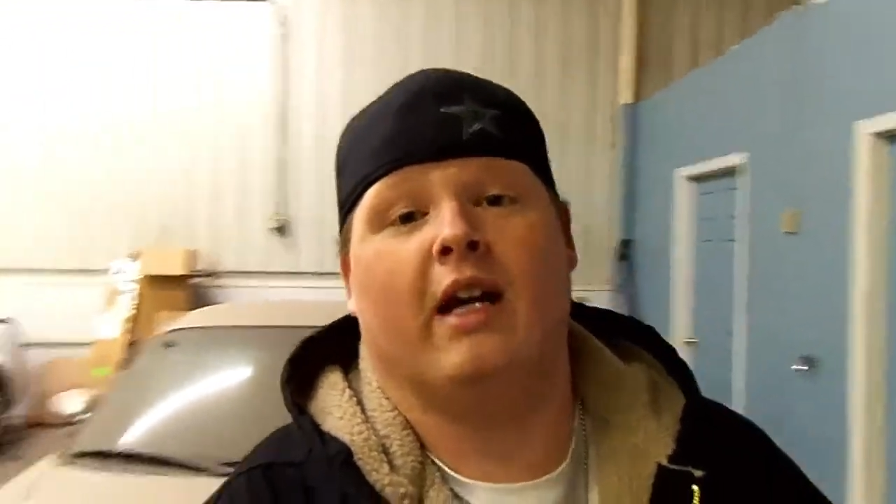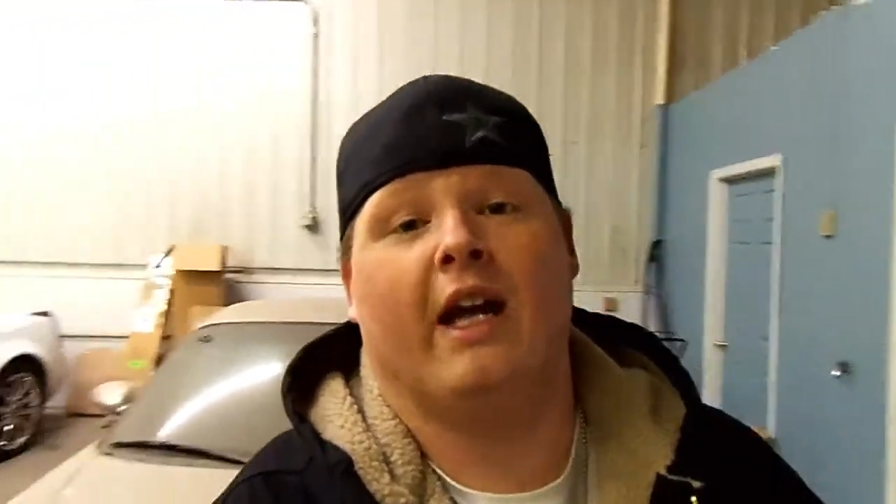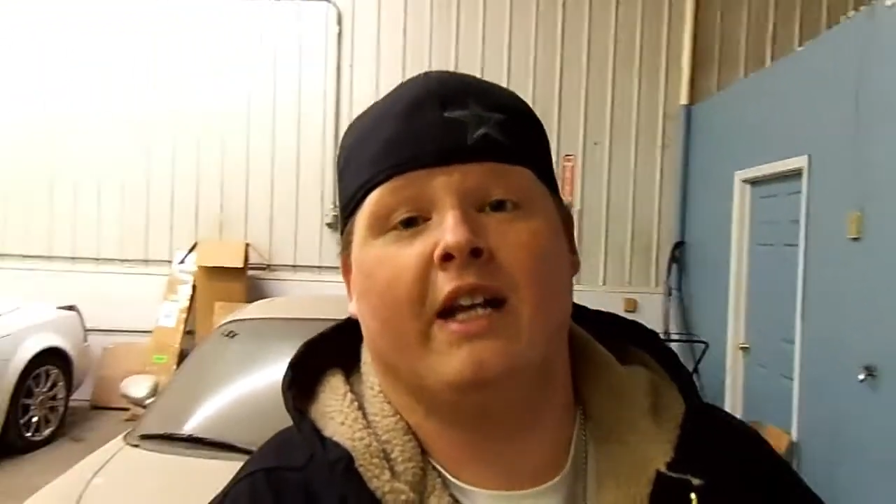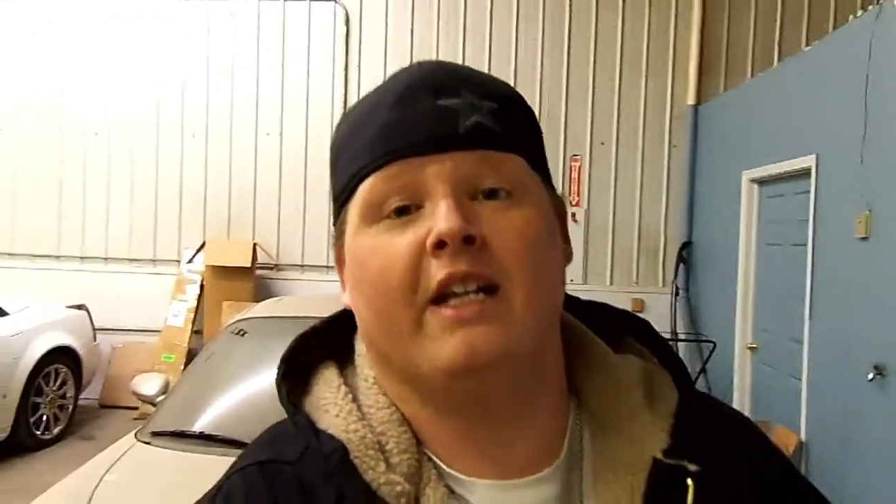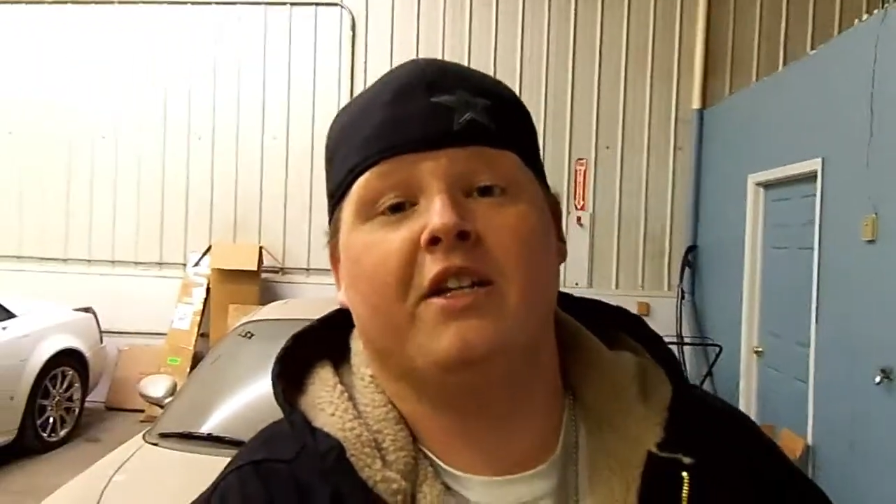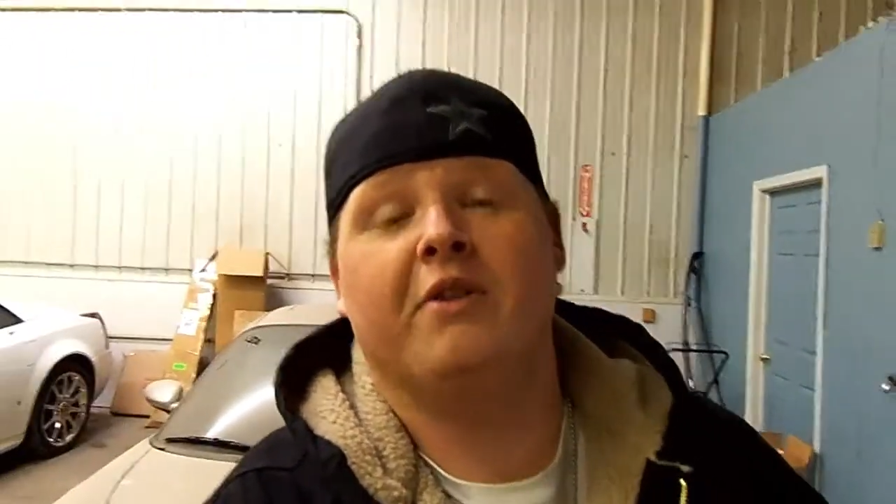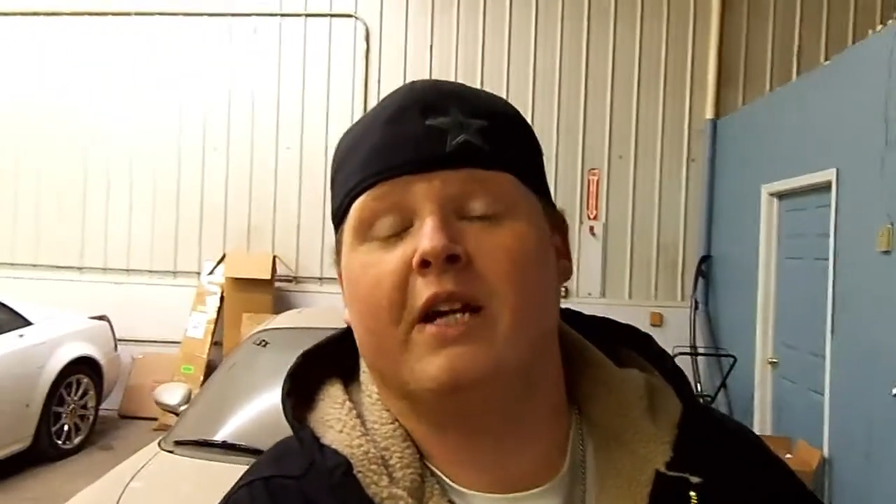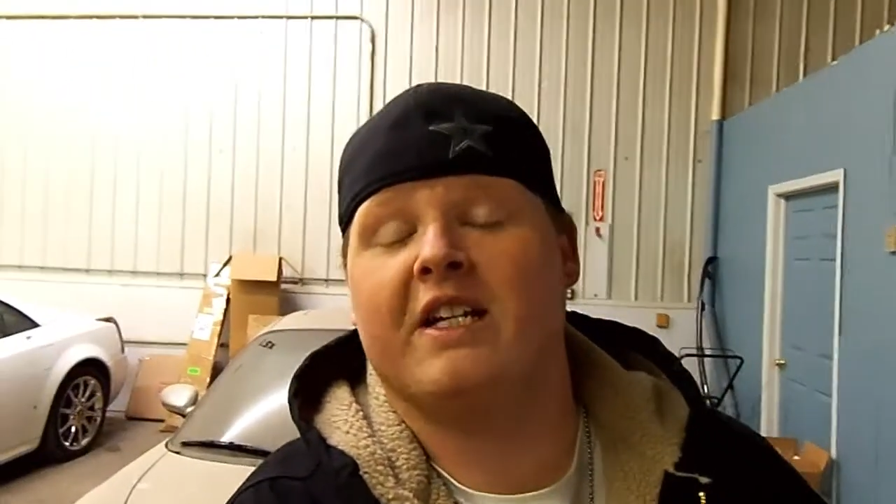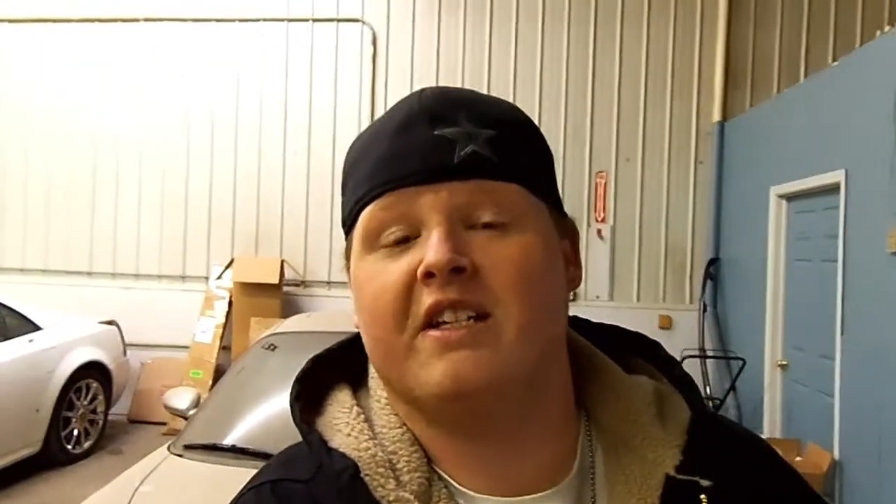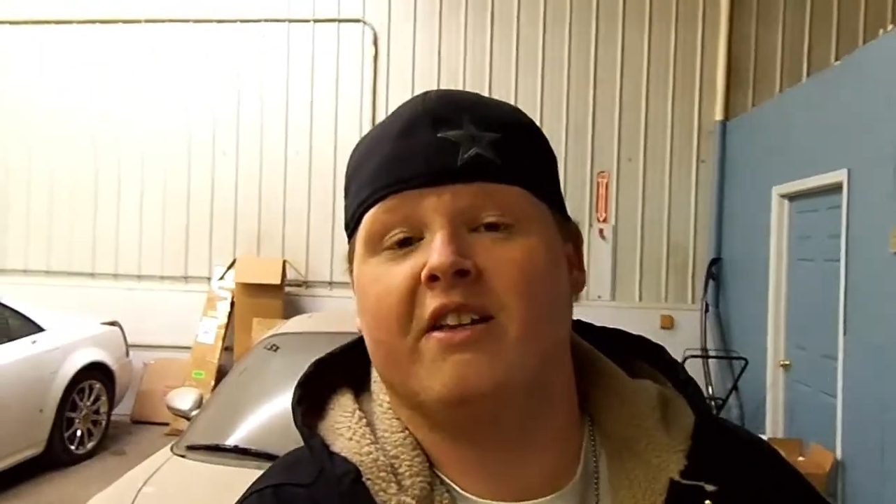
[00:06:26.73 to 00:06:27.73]
I need you
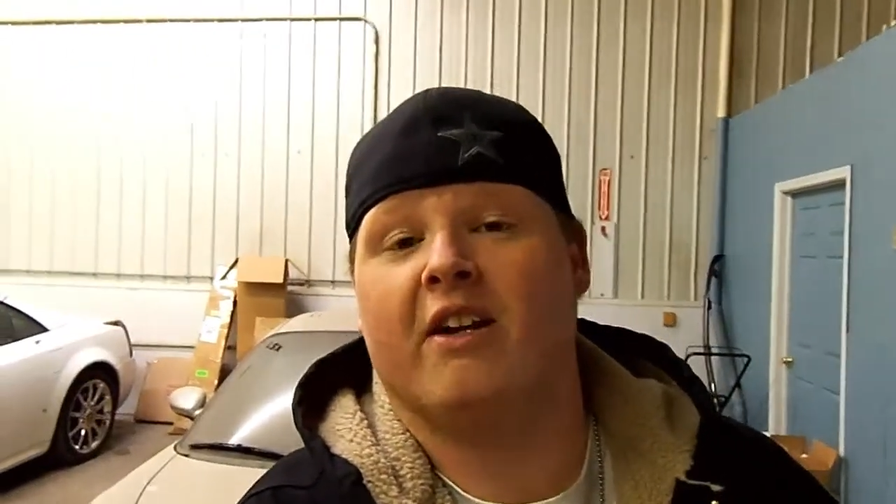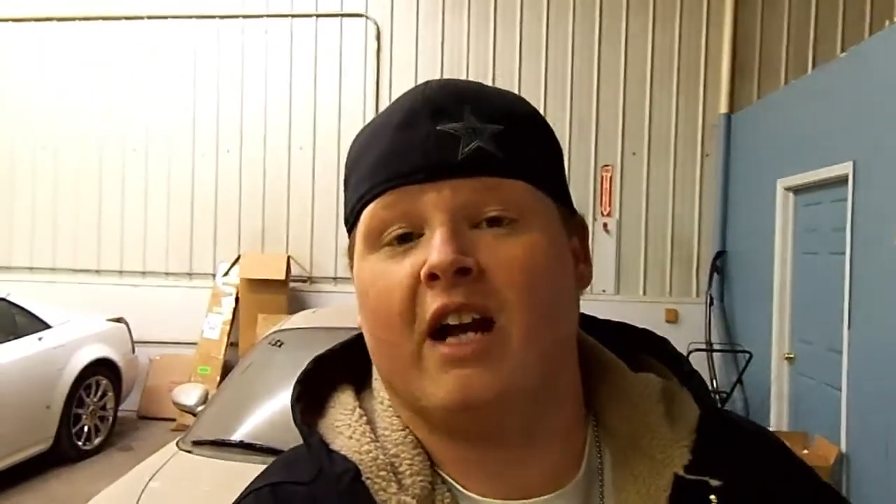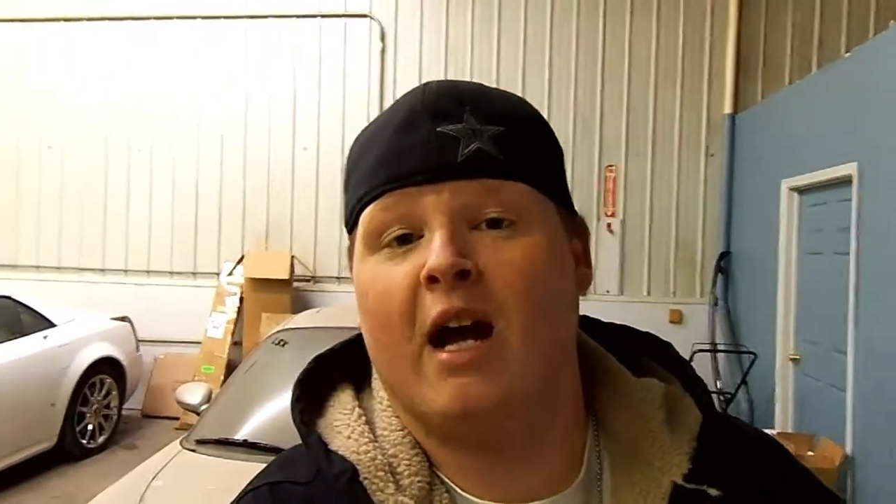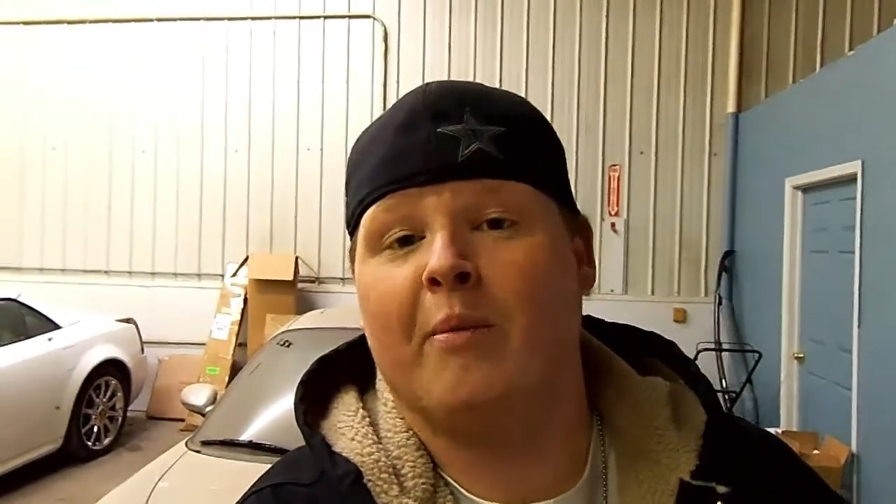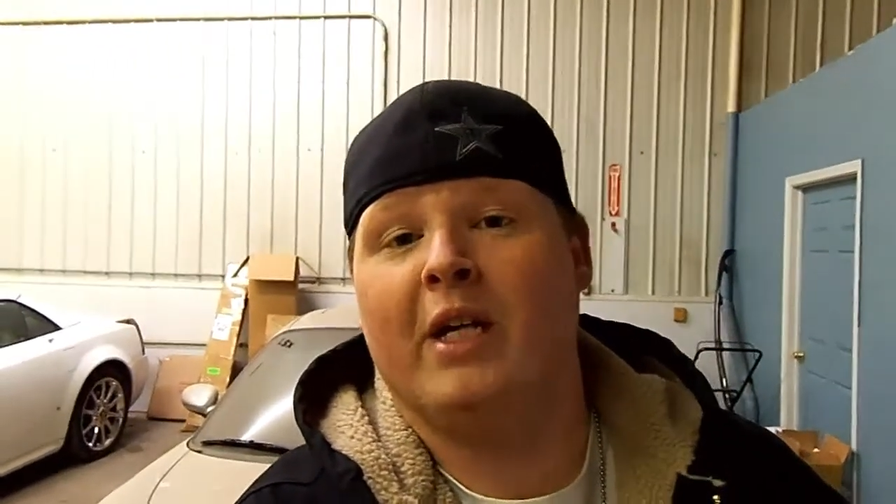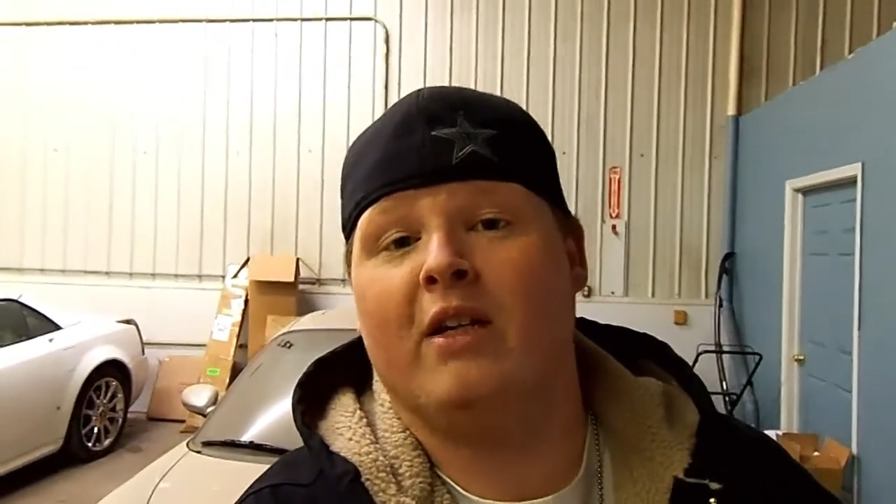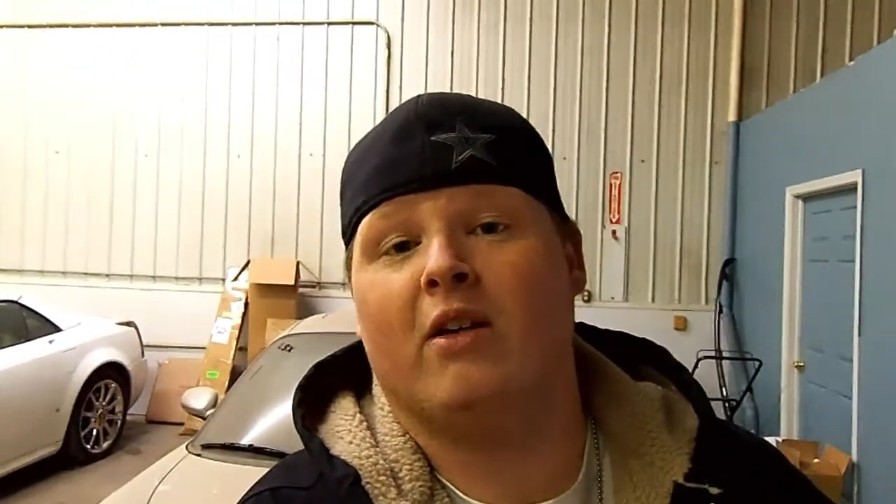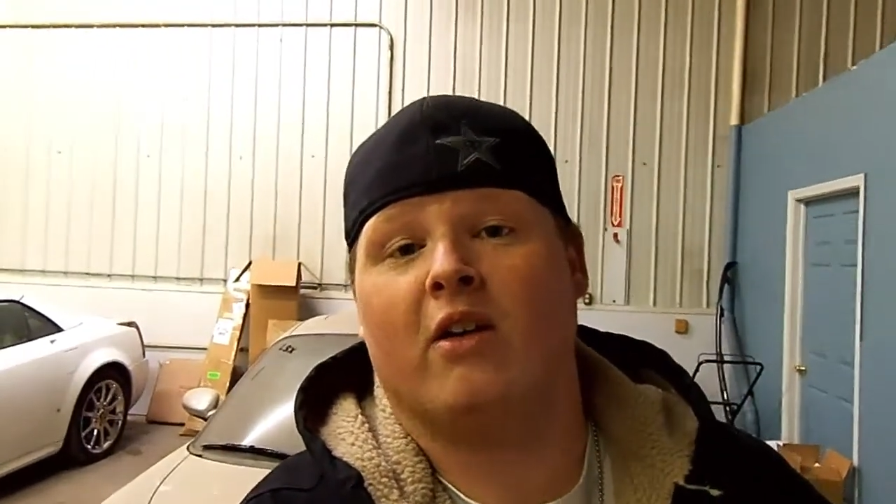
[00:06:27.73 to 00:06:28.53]
guys to either comment